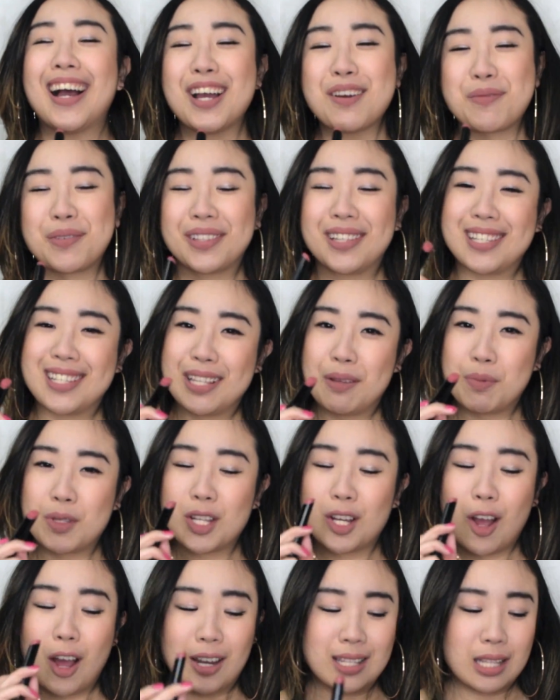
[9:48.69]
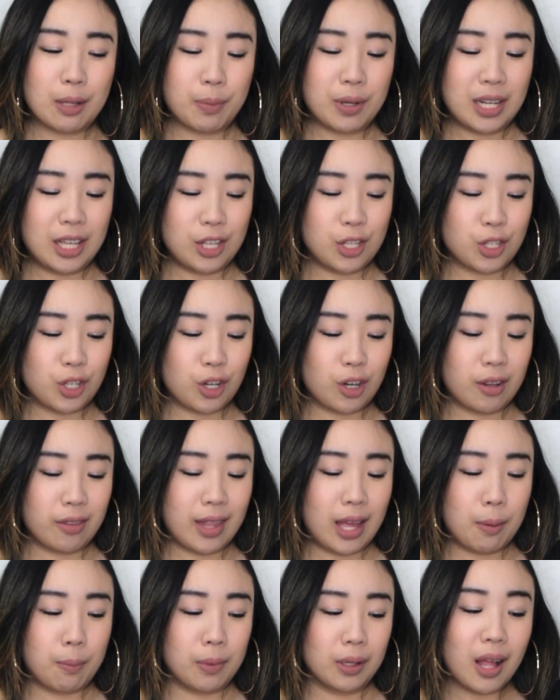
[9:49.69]
I put this lipstick on, it's a little bit easier
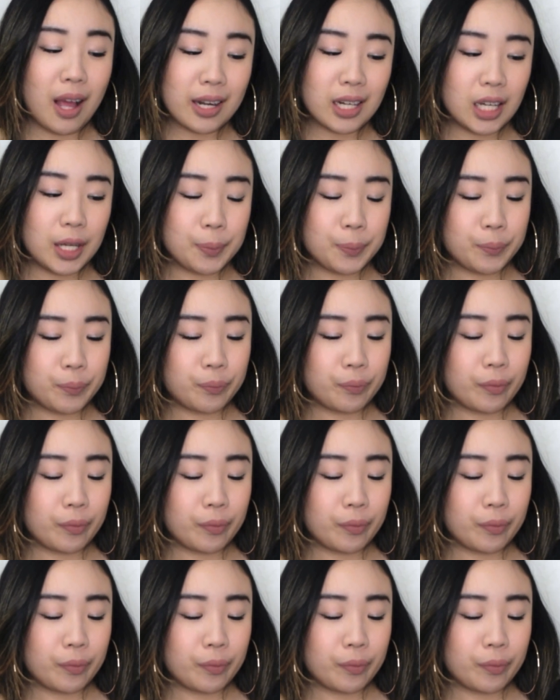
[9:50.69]
than Milani.